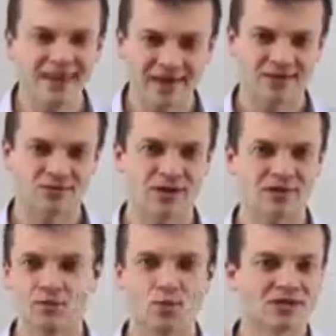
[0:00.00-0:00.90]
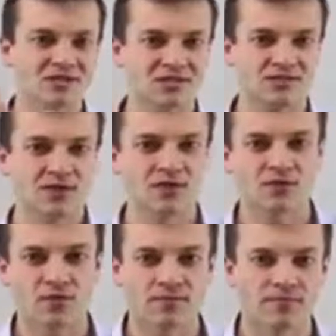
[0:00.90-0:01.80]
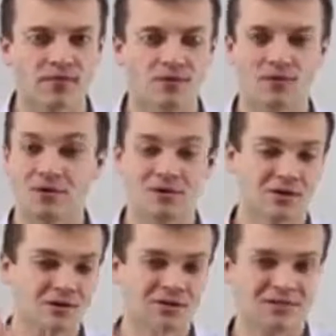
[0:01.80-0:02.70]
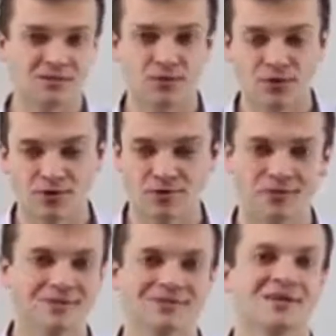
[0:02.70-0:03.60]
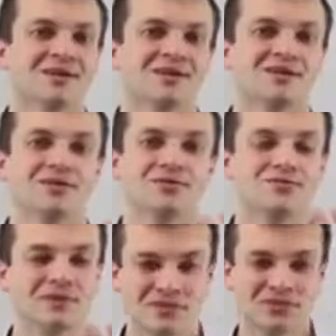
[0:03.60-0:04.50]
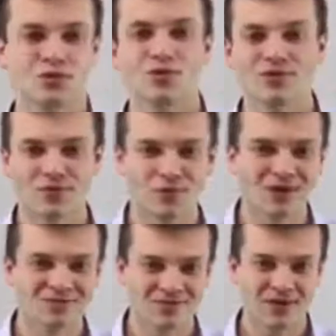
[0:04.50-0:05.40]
90 days, right? If you watched his video from, his testimonial, his story from